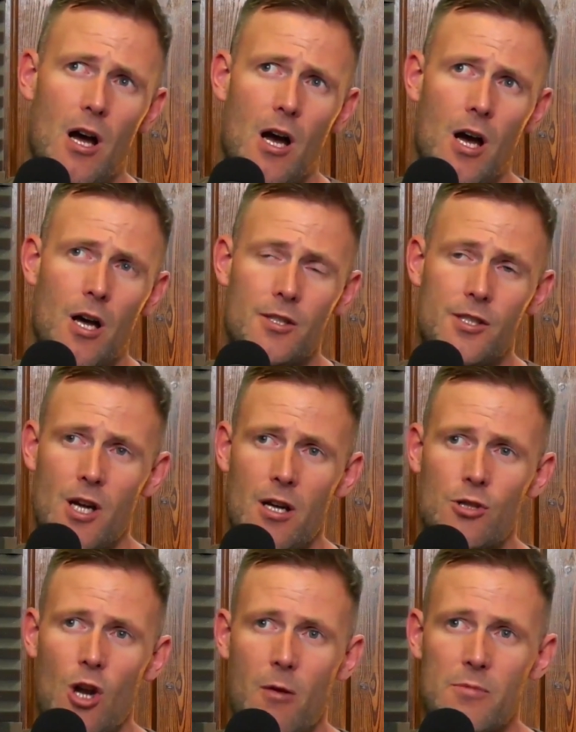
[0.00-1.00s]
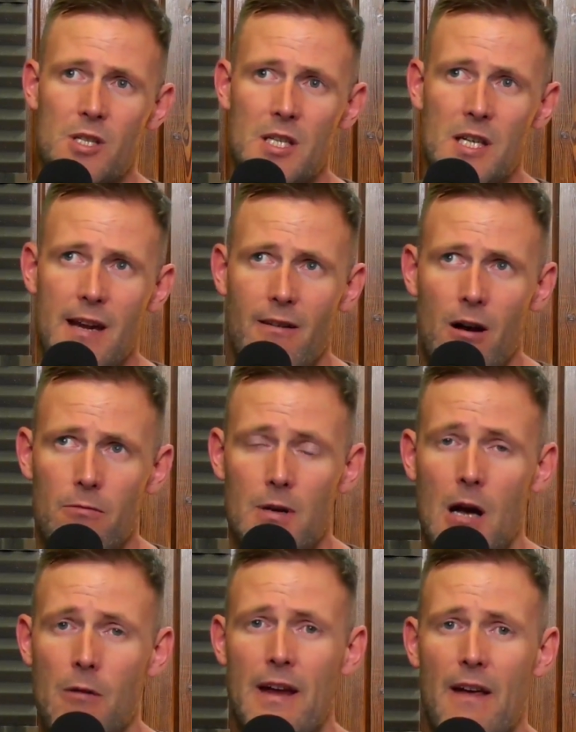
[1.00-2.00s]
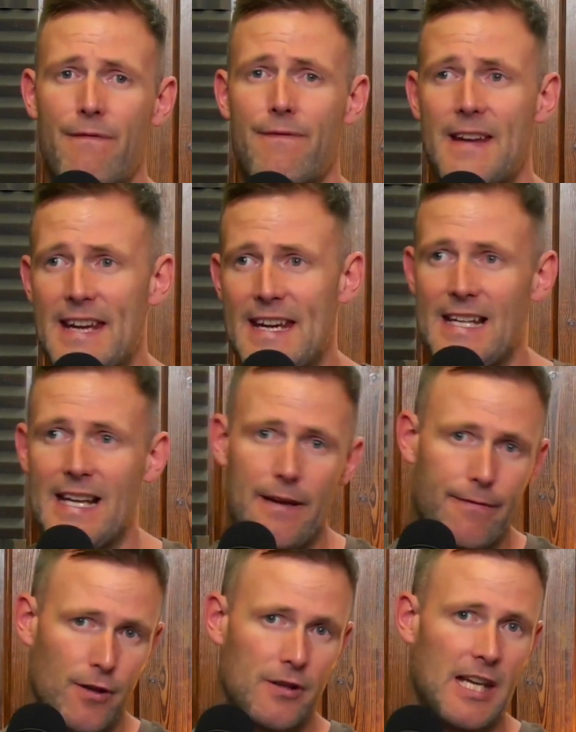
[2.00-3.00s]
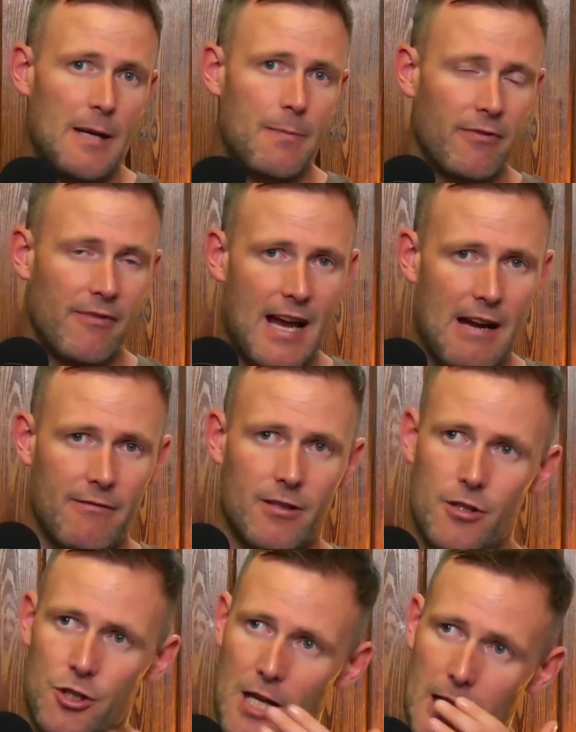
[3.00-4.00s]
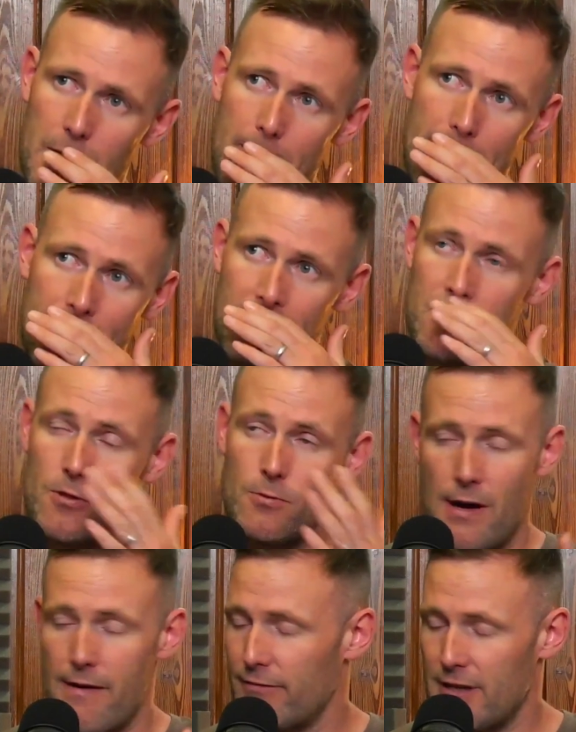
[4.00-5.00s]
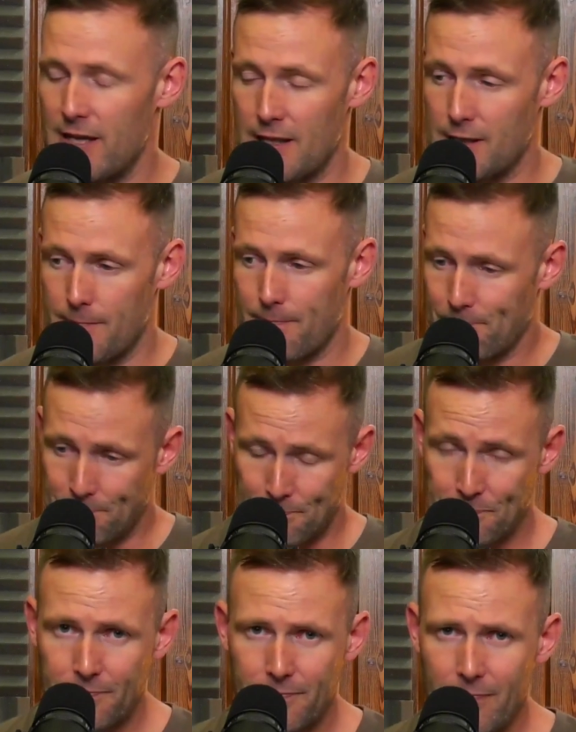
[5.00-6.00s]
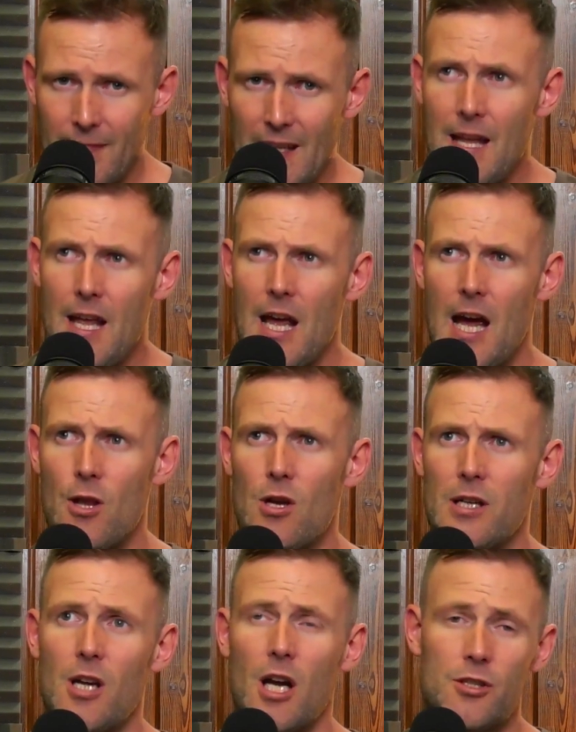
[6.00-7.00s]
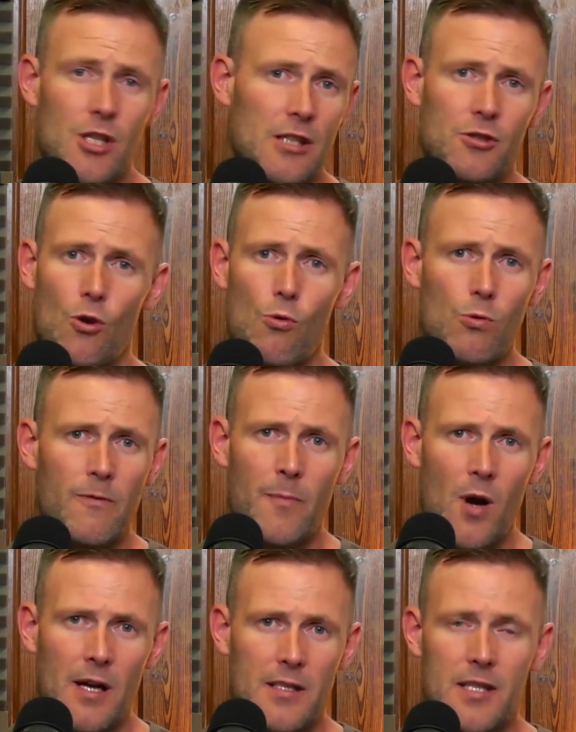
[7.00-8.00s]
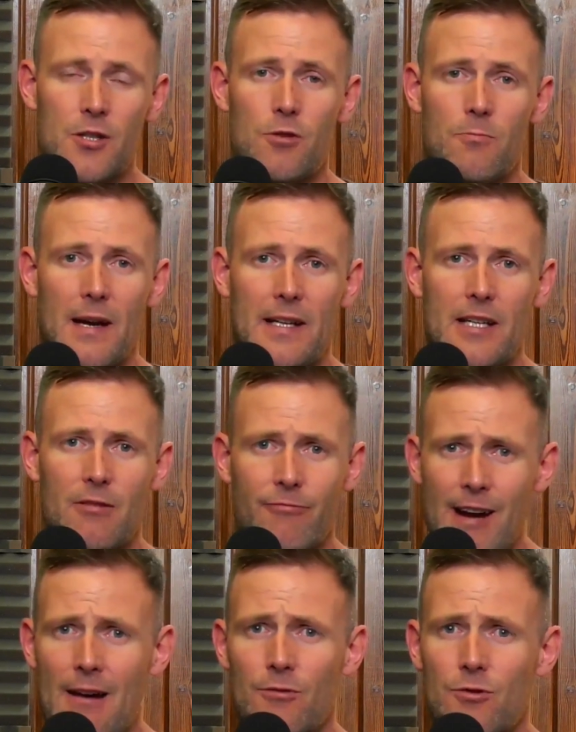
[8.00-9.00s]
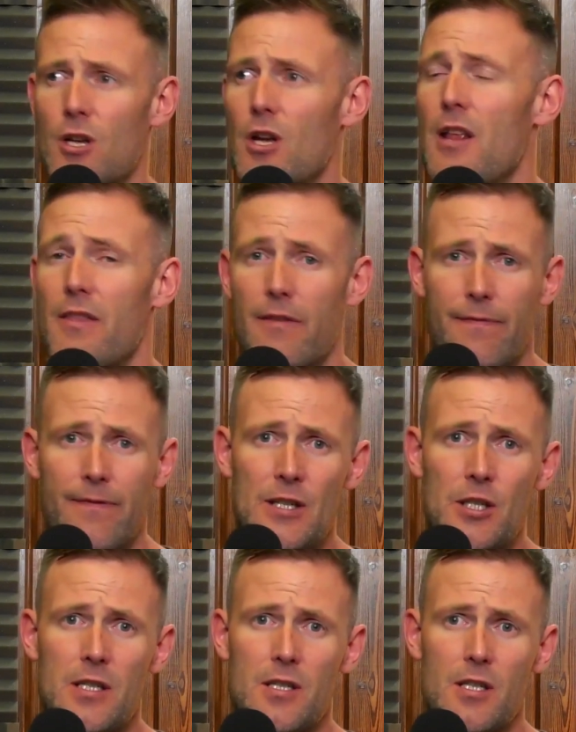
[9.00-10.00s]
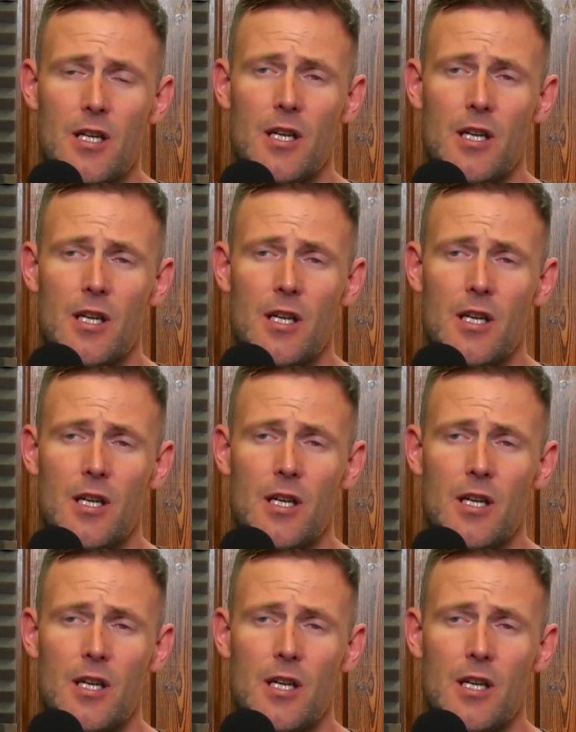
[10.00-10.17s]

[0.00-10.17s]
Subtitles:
at certain times of year, I'll get a feeling for deeper areas, shallow areas, or whatever it is. And I judge all of my decision making around the fish's